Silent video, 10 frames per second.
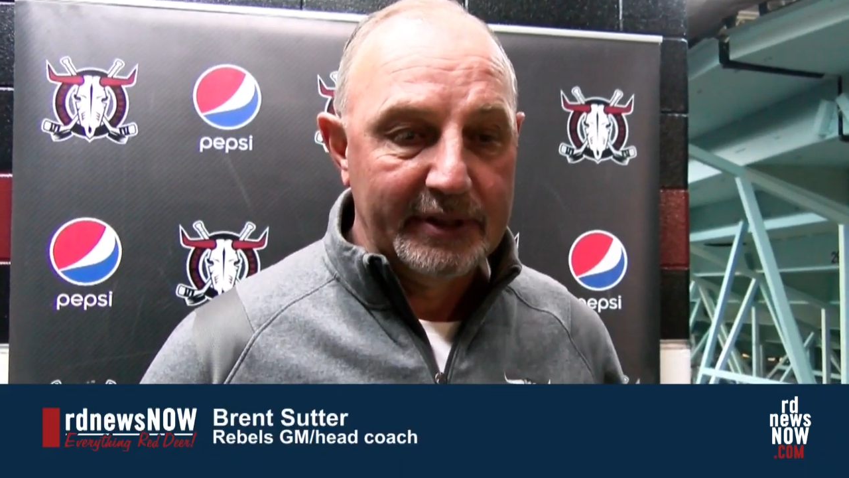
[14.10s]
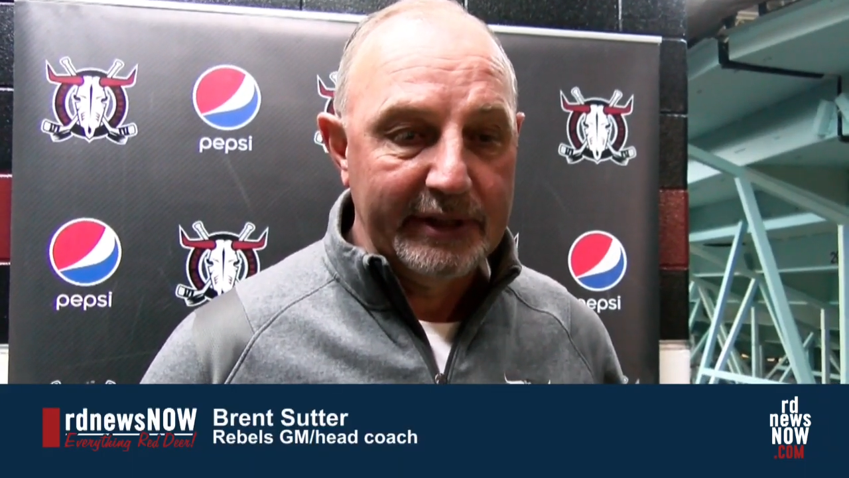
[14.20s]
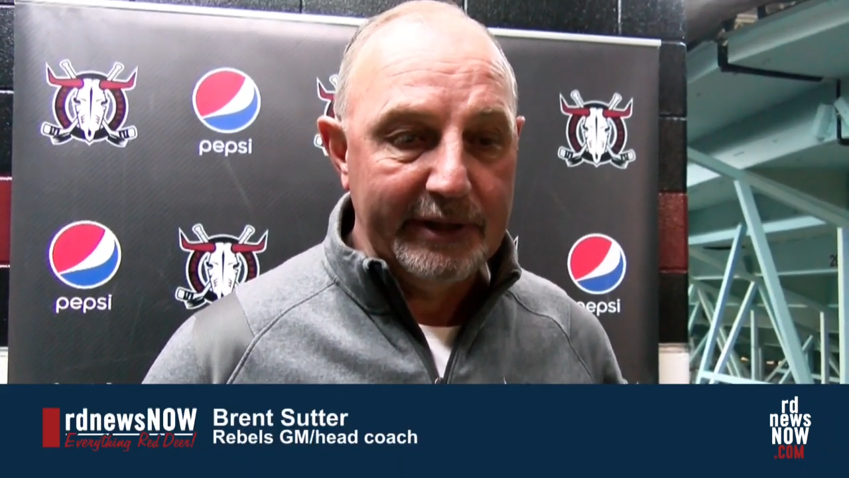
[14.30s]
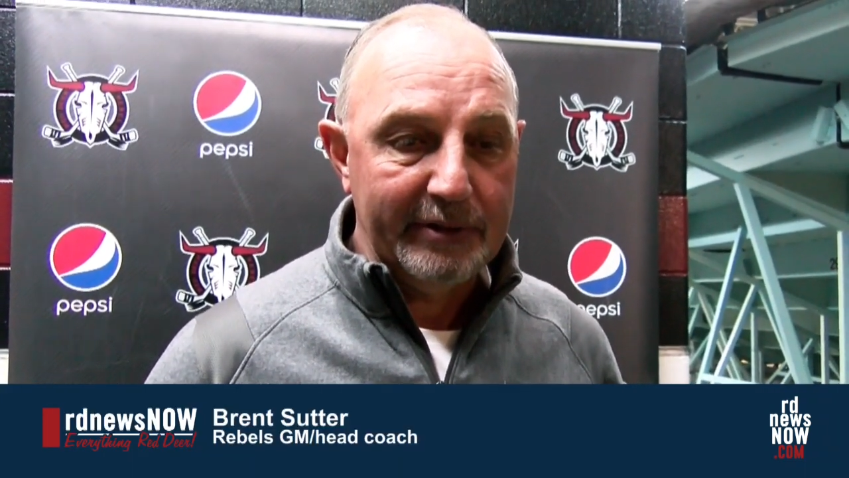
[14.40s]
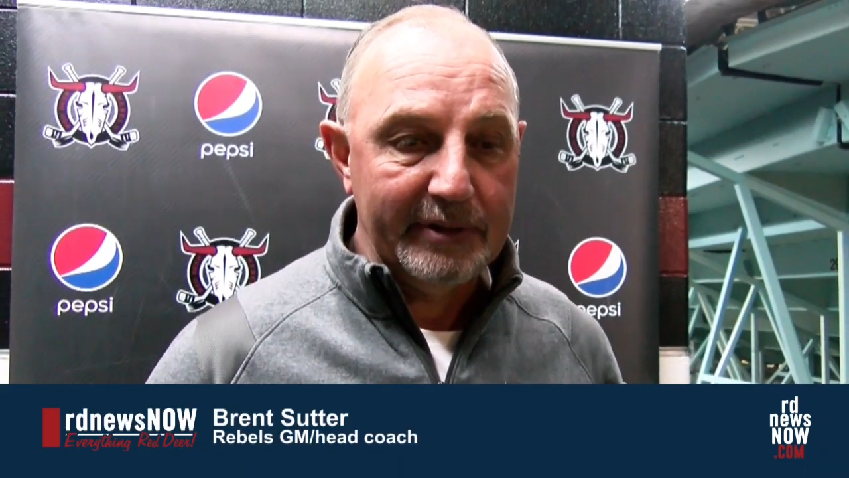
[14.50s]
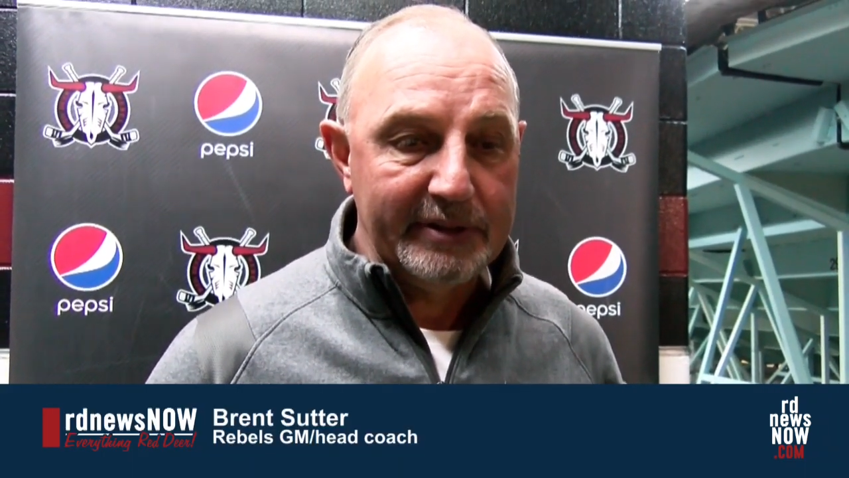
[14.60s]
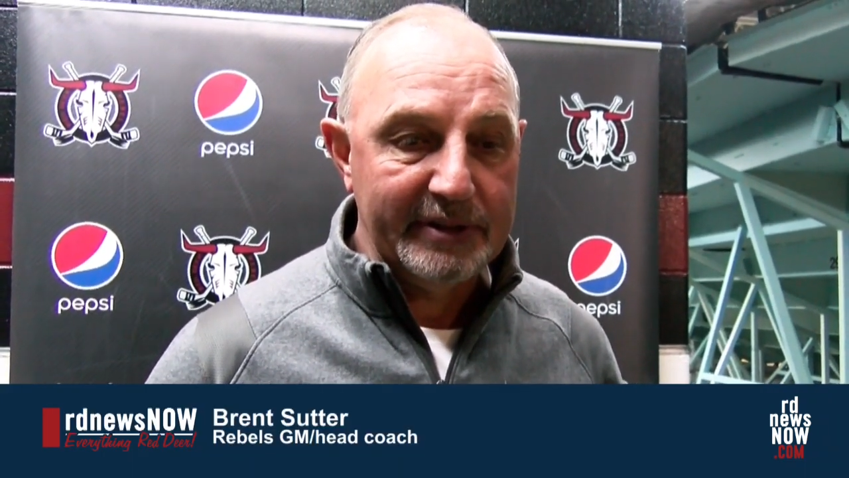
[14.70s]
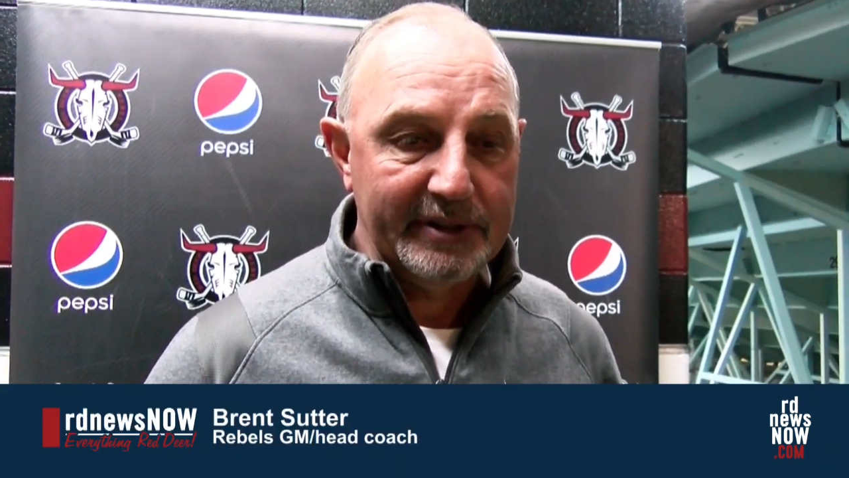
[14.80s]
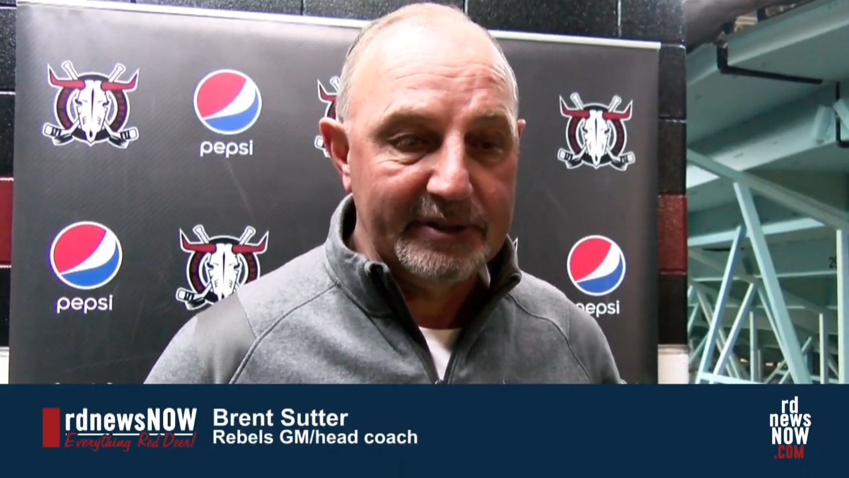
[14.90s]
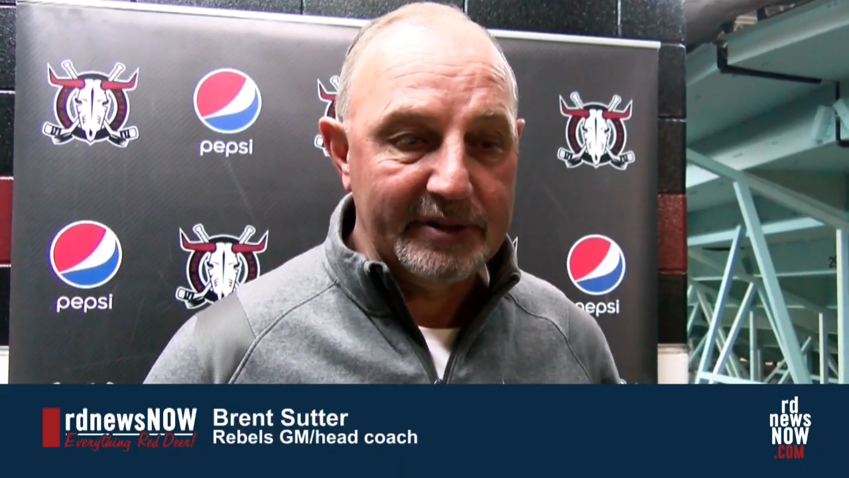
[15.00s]

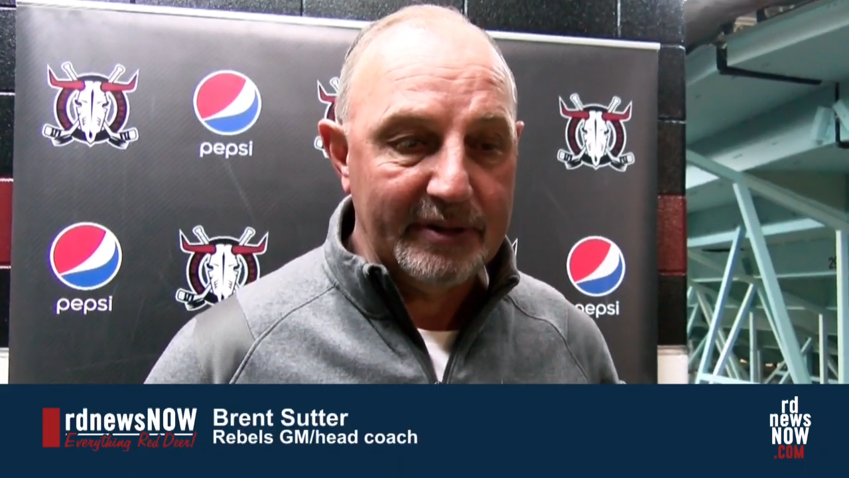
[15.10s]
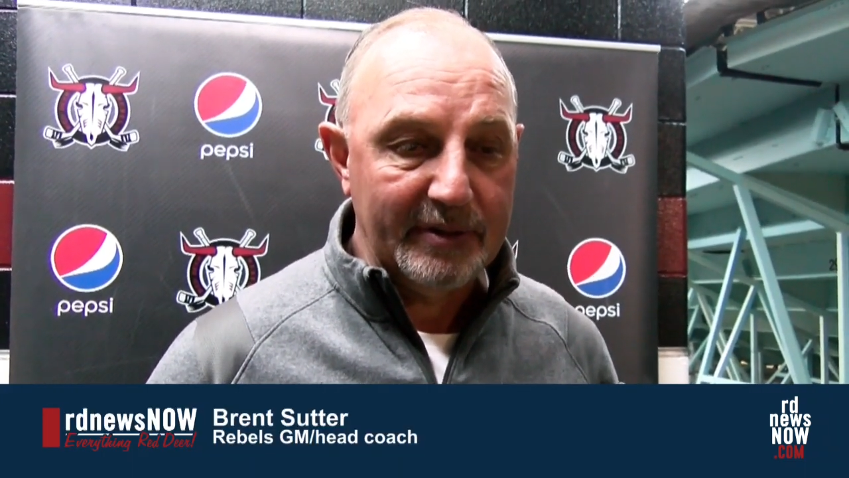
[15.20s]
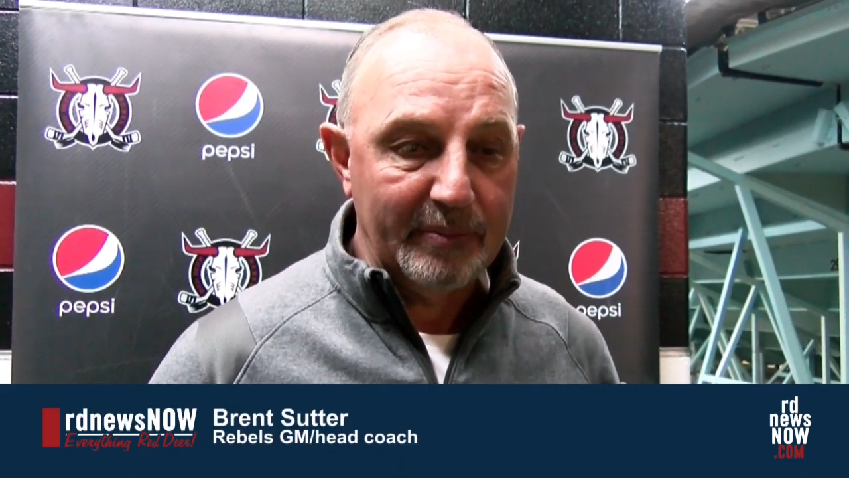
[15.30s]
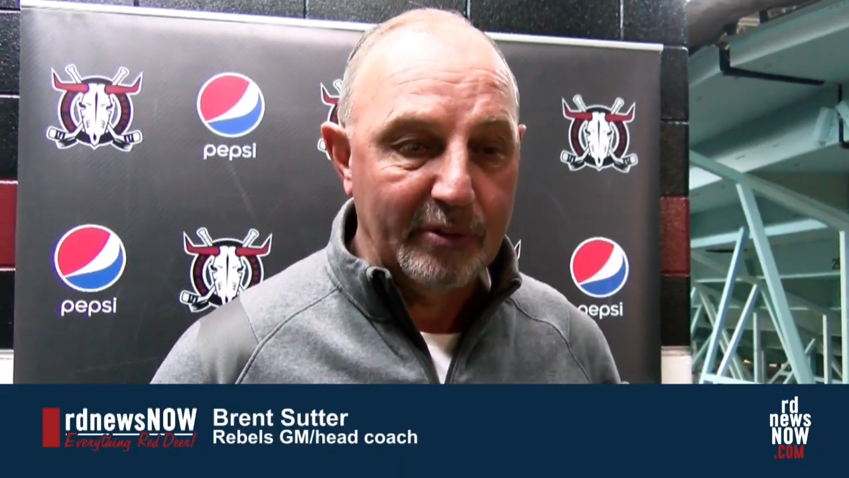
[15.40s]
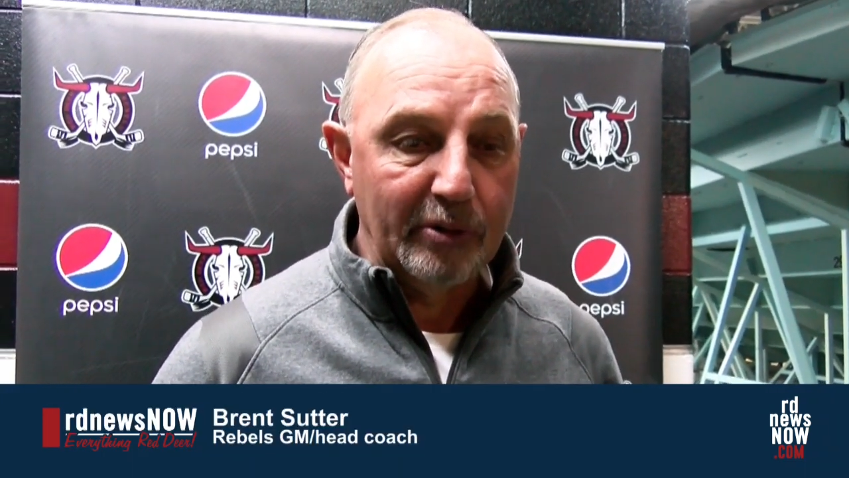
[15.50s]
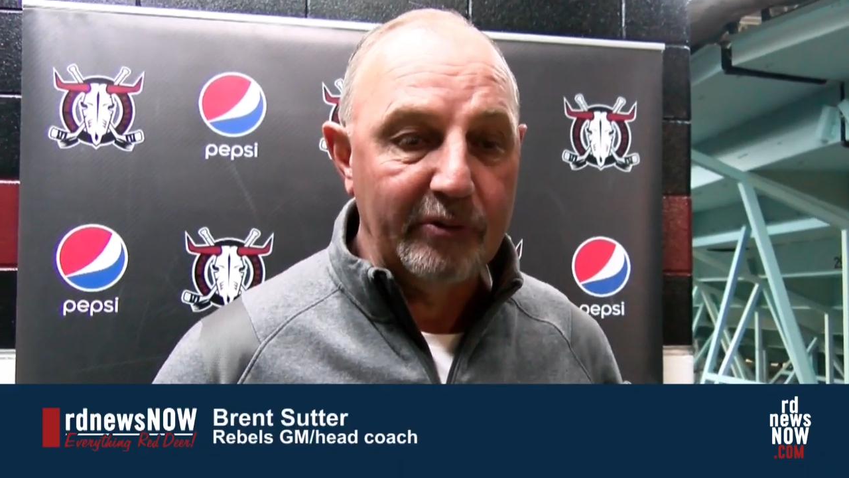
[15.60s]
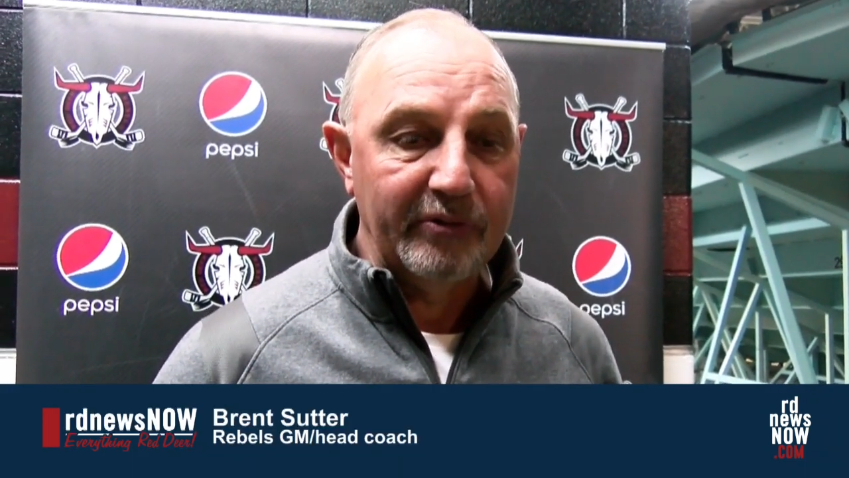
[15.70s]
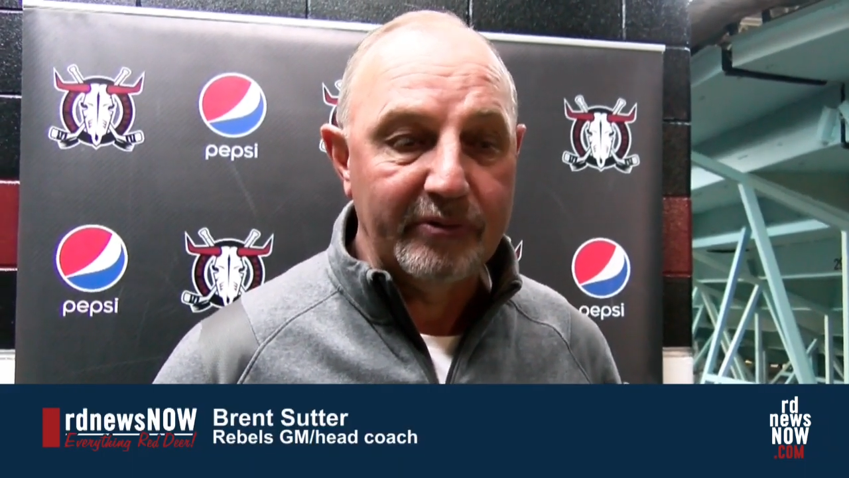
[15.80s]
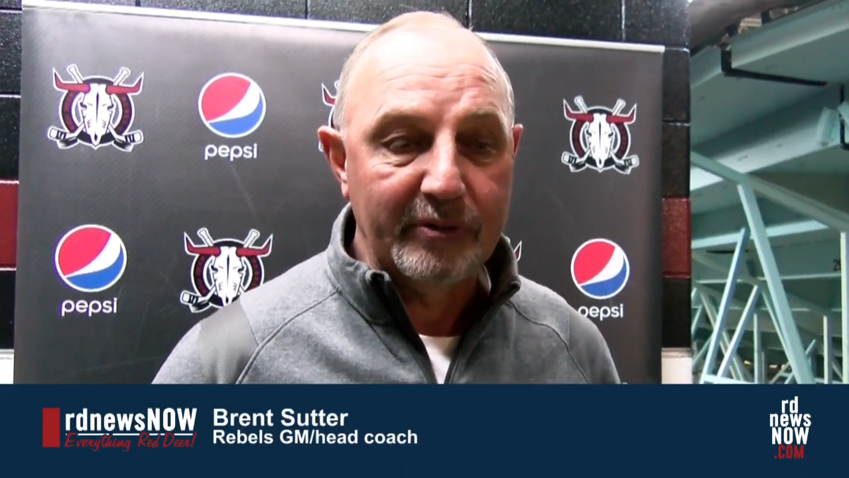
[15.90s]
it's just proof